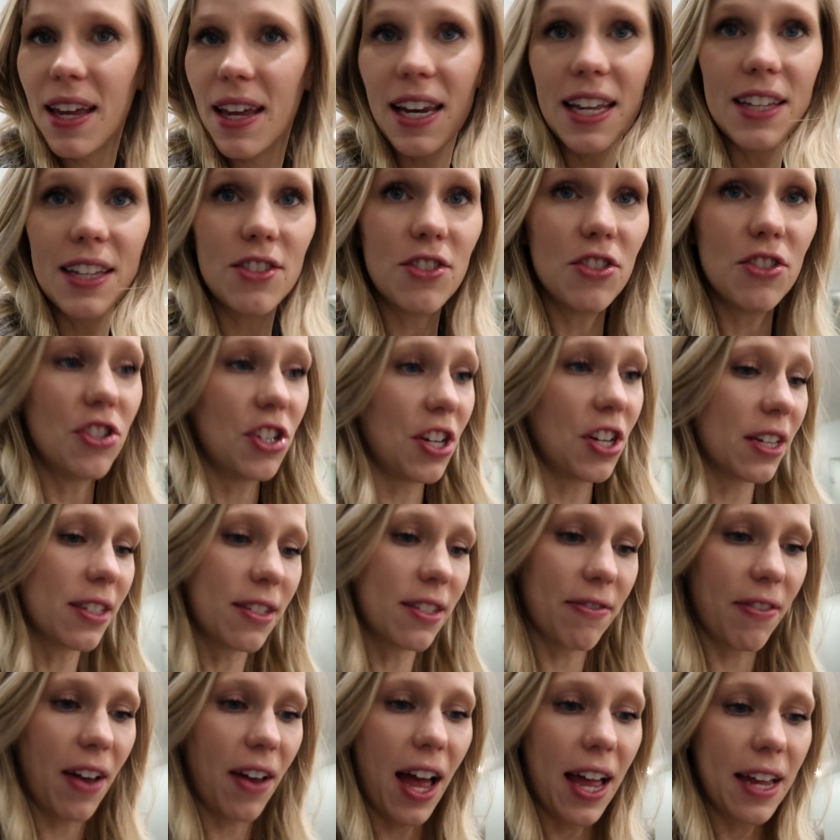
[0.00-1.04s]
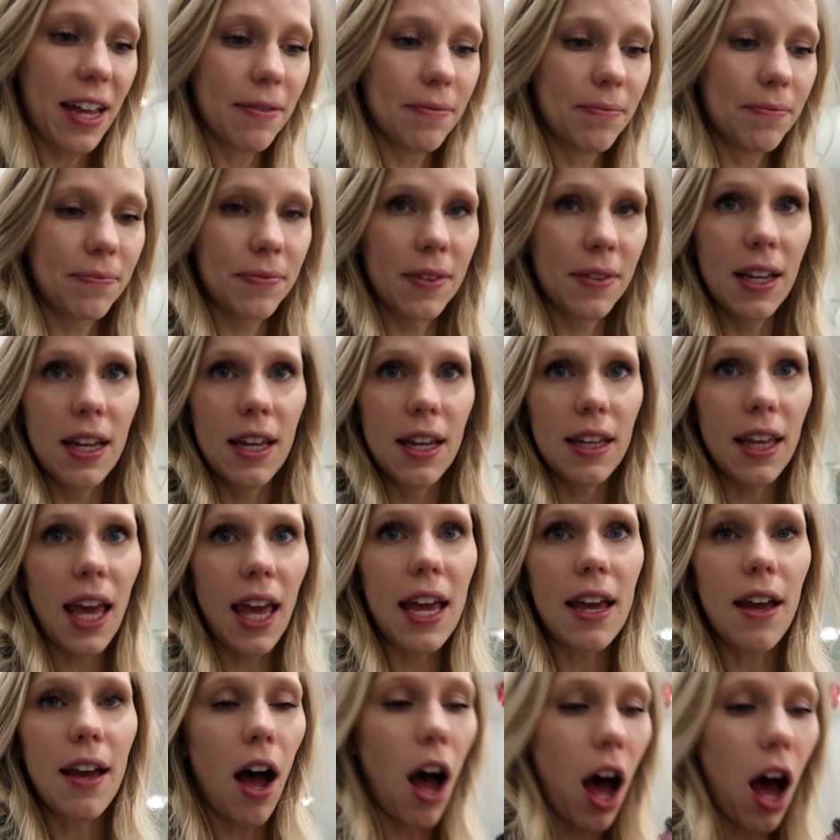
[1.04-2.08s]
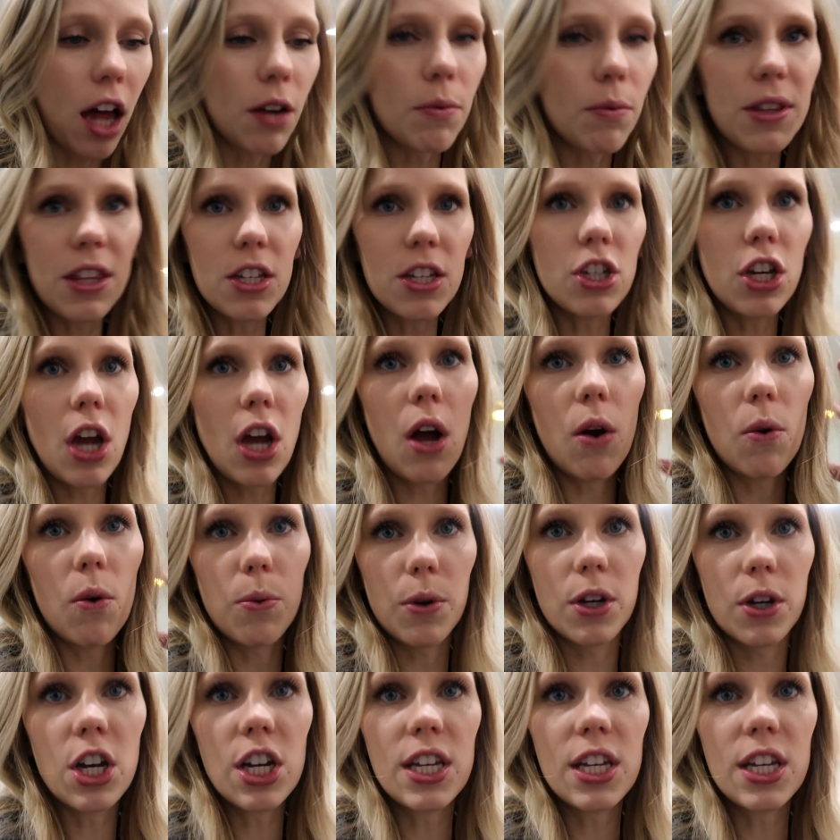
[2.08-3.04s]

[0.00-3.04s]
and it's just fine. Okay, on with the show. We're